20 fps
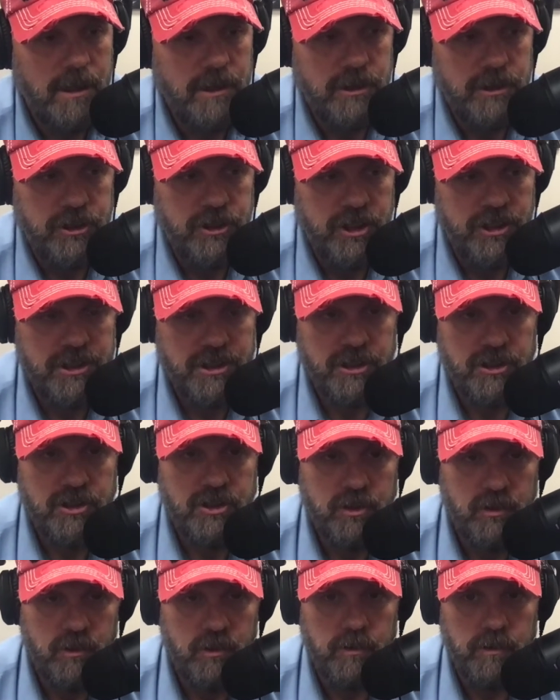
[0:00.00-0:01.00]
just
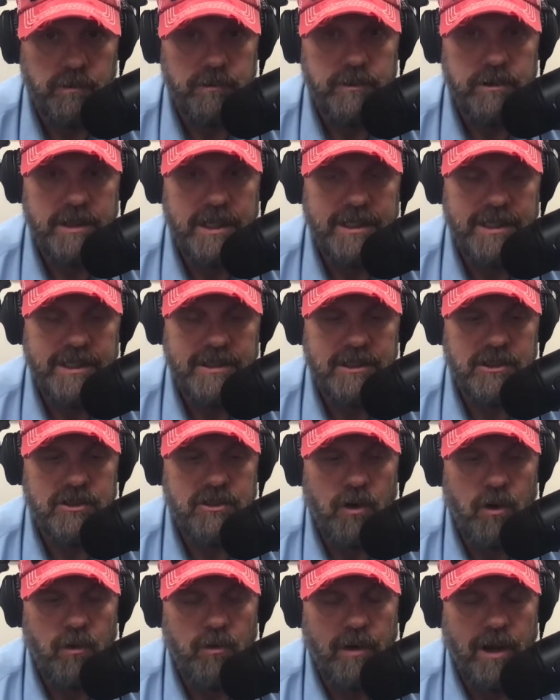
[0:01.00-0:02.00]
assumes that these
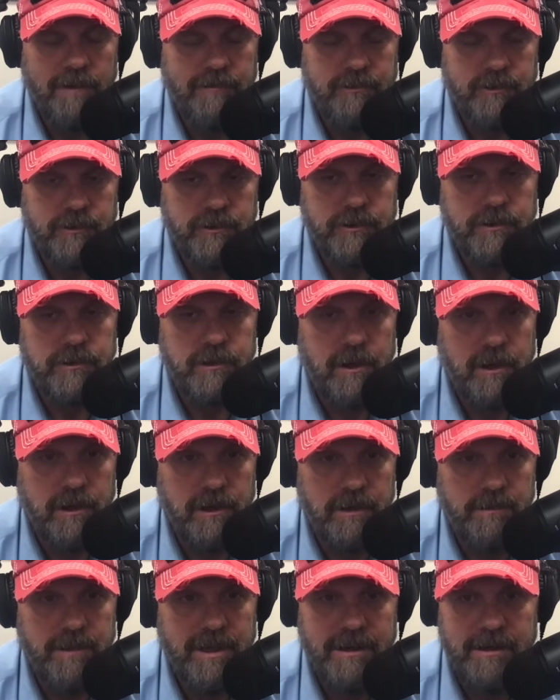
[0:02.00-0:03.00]
assault rifles uh,
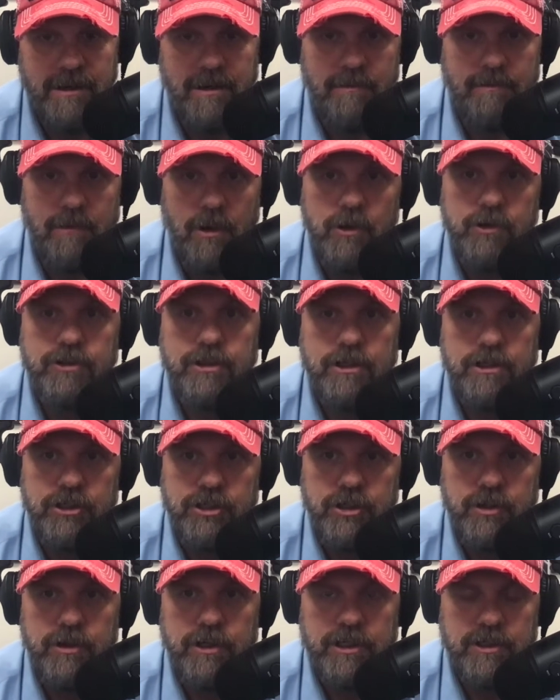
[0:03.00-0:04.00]
commit most of the
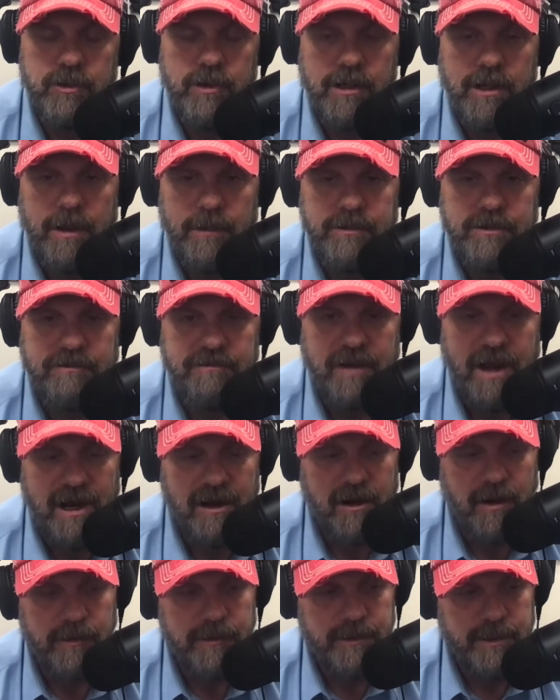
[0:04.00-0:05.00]
shootings when it comes to
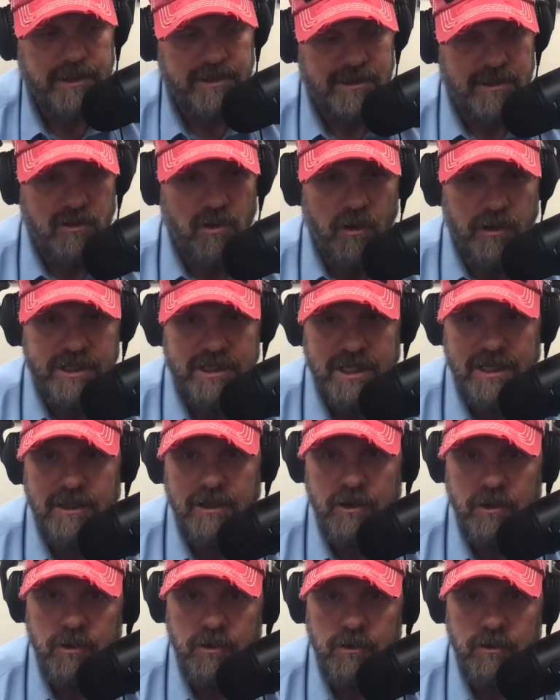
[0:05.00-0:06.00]
firearms because that's all they see in the
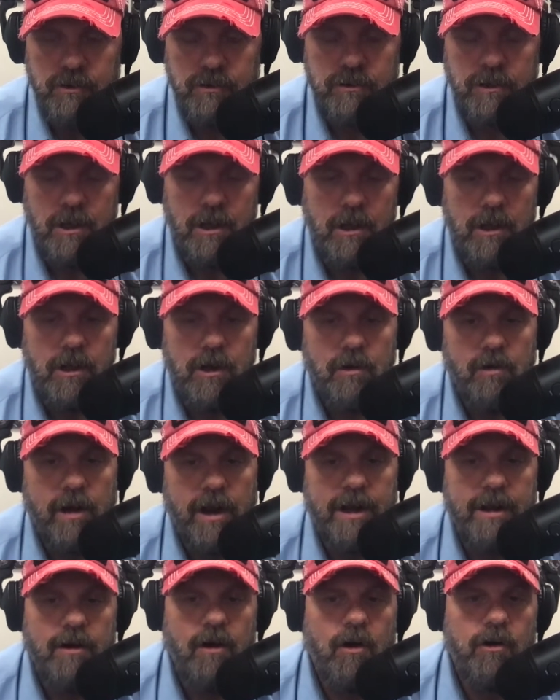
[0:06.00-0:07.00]
news,
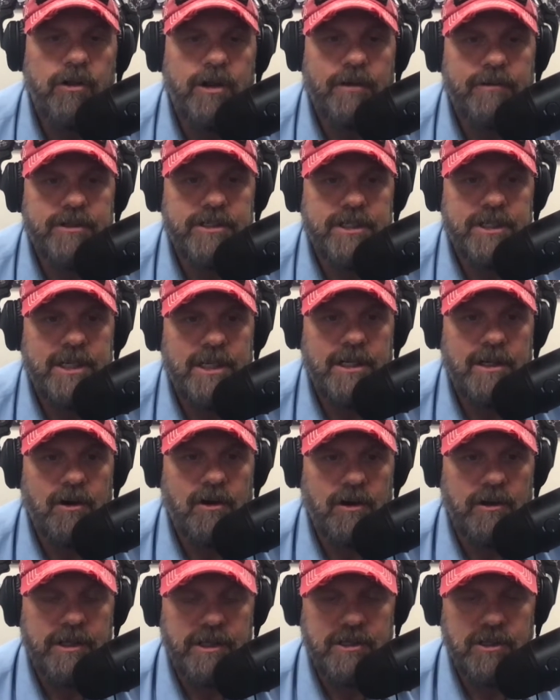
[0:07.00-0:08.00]
right? All you ever see
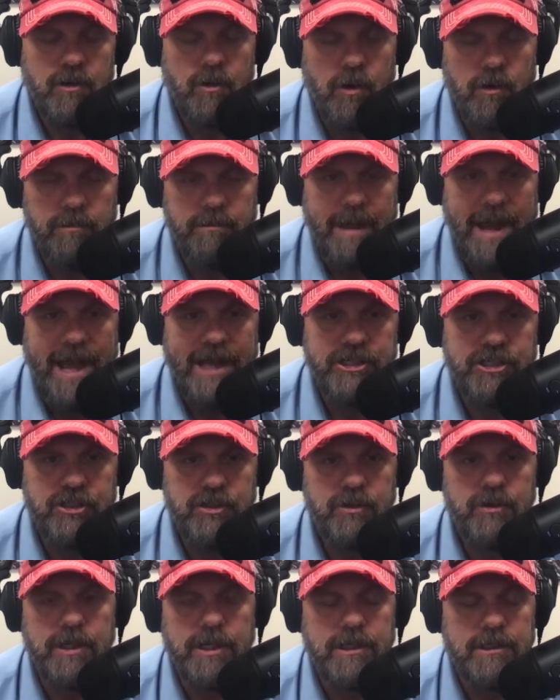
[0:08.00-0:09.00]
are these quote mass
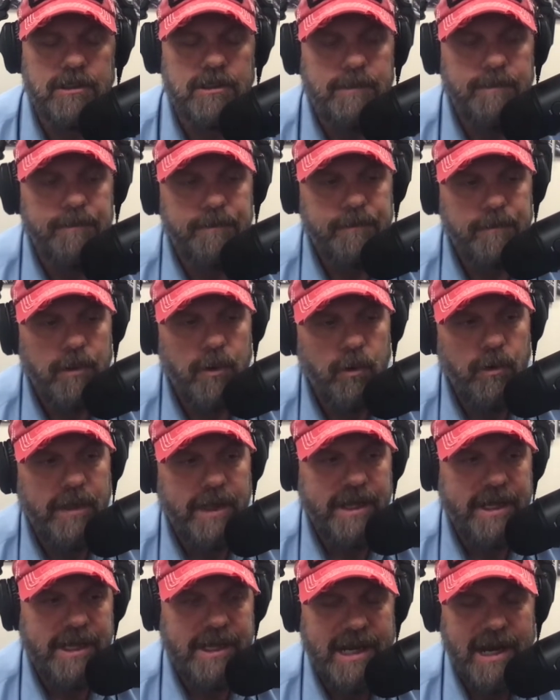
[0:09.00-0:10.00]
shootings when they
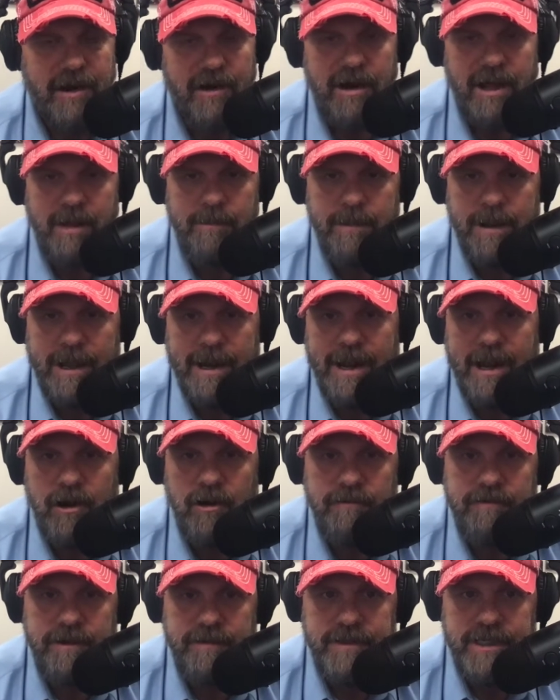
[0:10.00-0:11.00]
get carried out by an
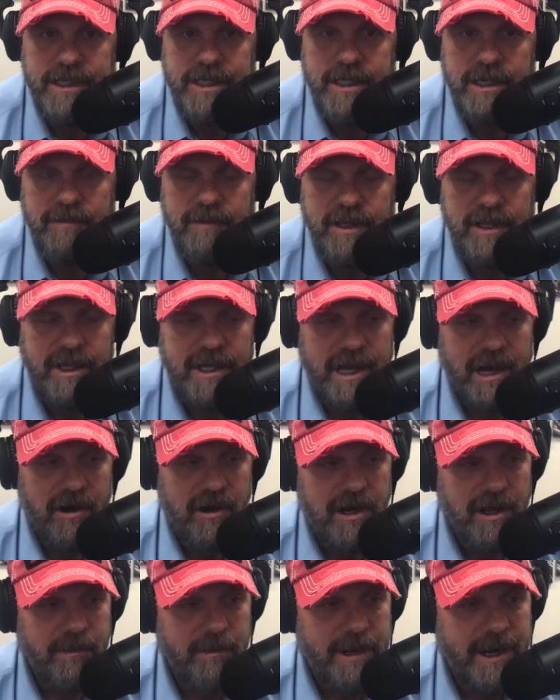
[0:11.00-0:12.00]
AR-15. If they get
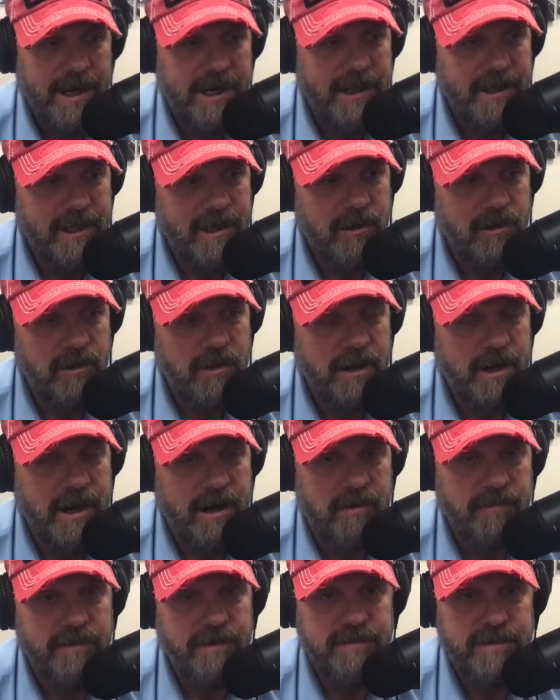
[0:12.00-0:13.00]
carried out by anything other than an
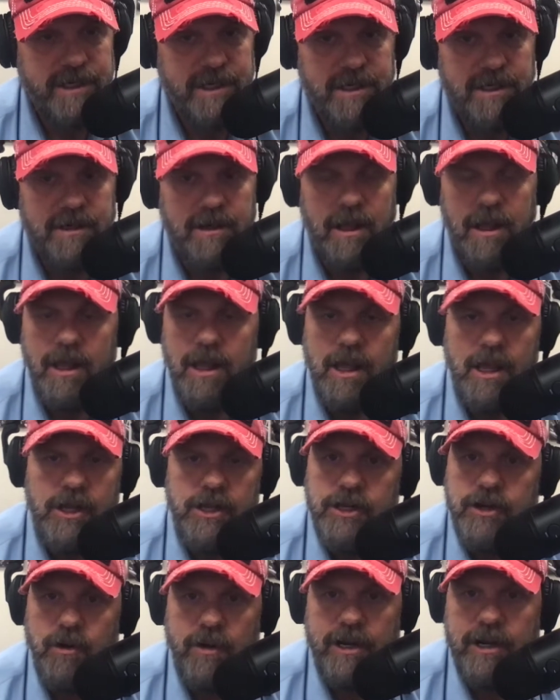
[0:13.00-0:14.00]
AR-15,
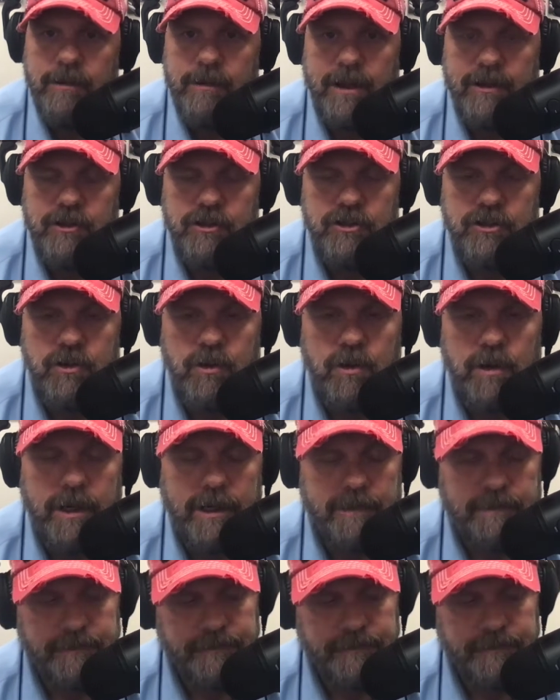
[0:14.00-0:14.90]
you don't hear about the story.